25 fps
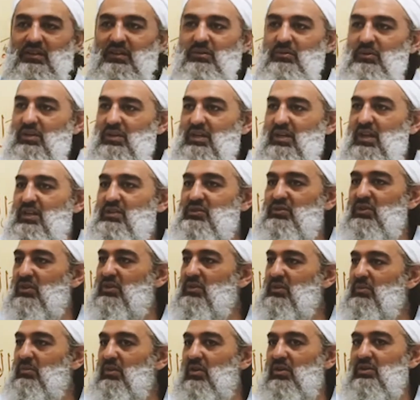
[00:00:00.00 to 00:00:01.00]
What goes on
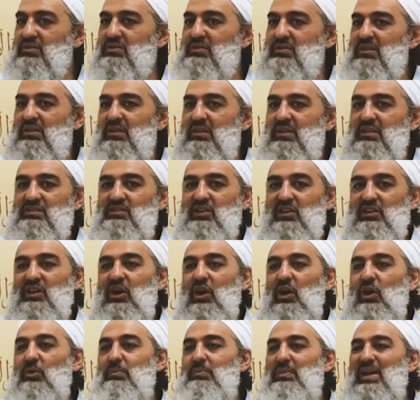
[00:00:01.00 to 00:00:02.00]
in the mosque? It's like an
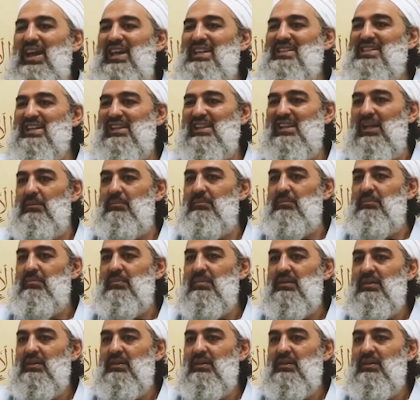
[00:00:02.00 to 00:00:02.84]
old man's club.